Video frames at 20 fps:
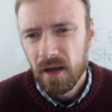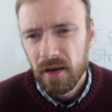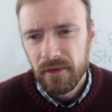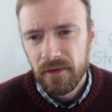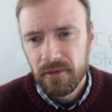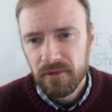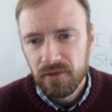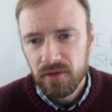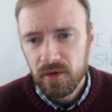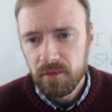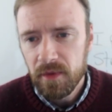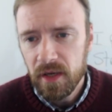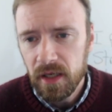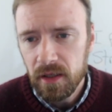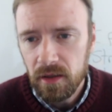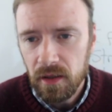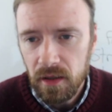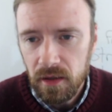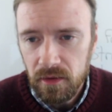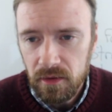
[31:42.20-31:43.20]
for me,
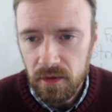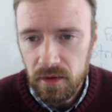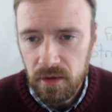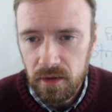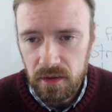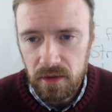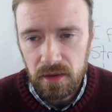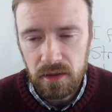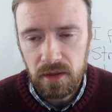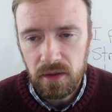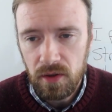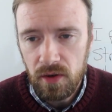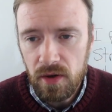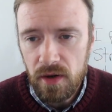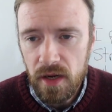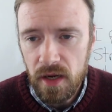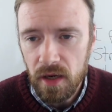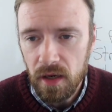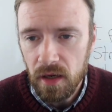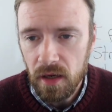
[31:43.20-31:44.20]

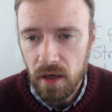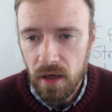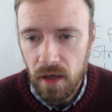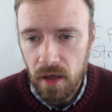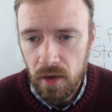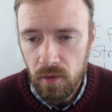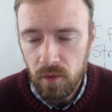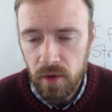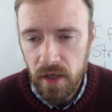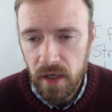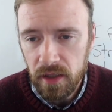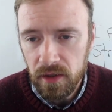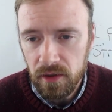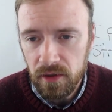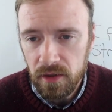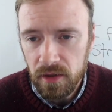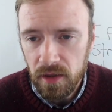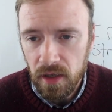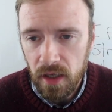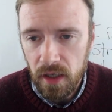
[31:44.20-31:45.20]
learning, when I
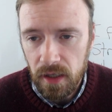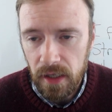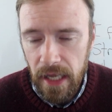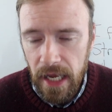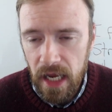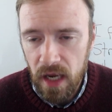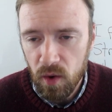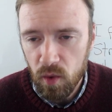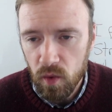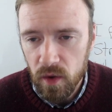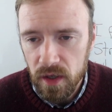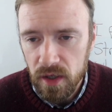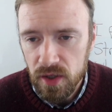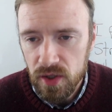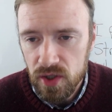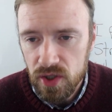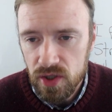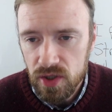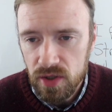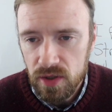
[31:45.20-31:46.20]
learn a
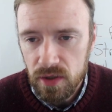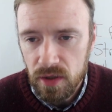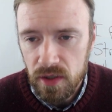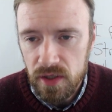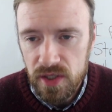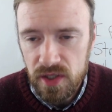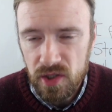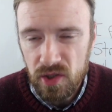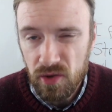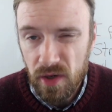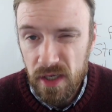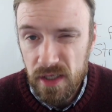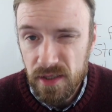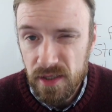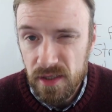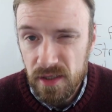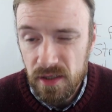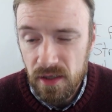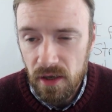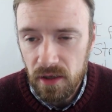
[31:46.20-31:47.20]
language, the stress
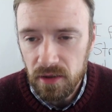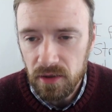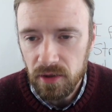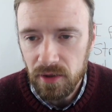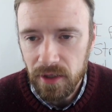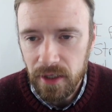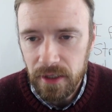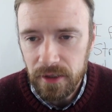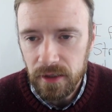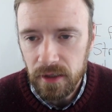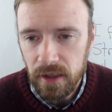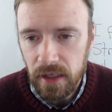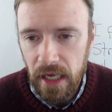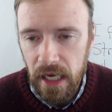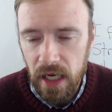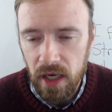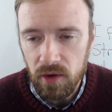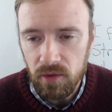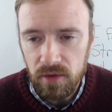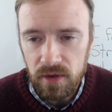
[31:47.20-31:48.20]
is not learning the
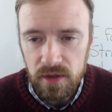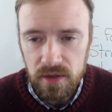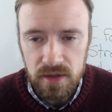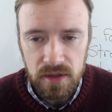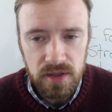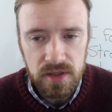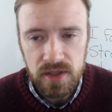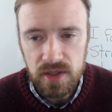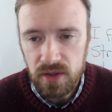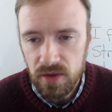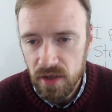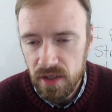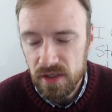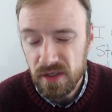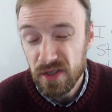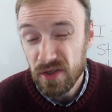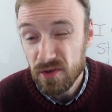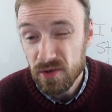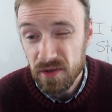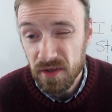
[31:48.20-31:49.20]
language. The
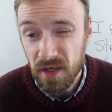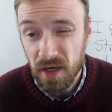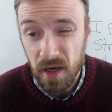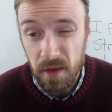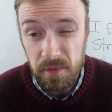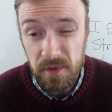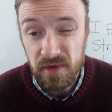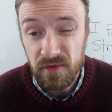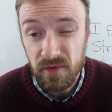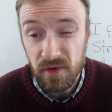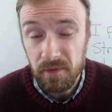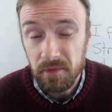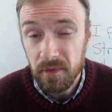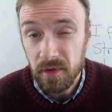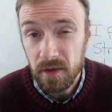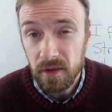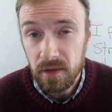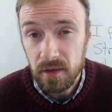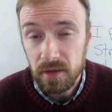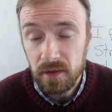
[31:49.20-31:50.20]
stress usually comes from
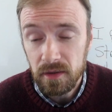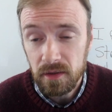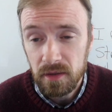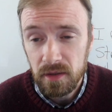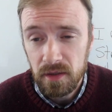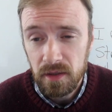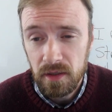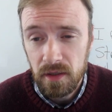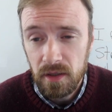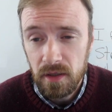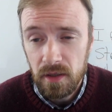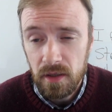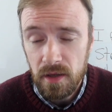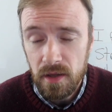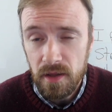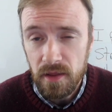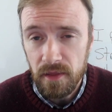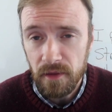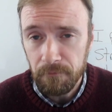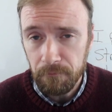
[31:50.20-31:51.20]
the
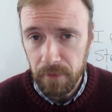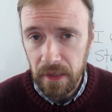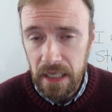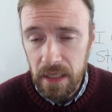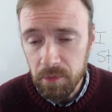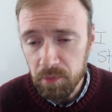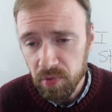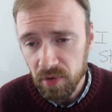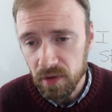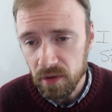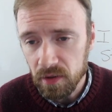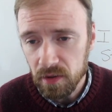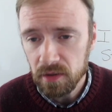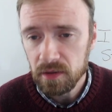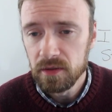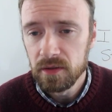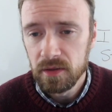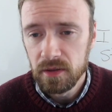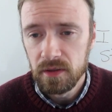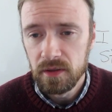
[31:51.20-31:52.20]
people
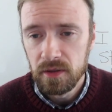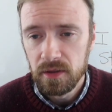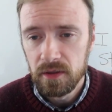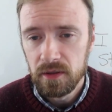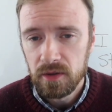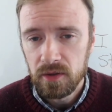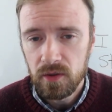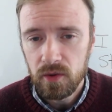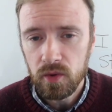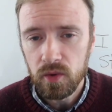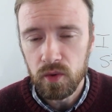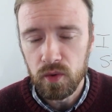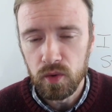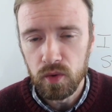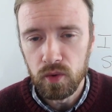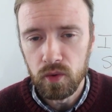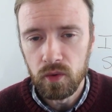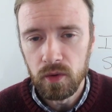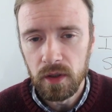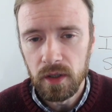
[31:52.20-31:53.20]

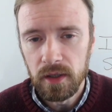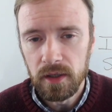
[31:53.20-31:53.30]
who,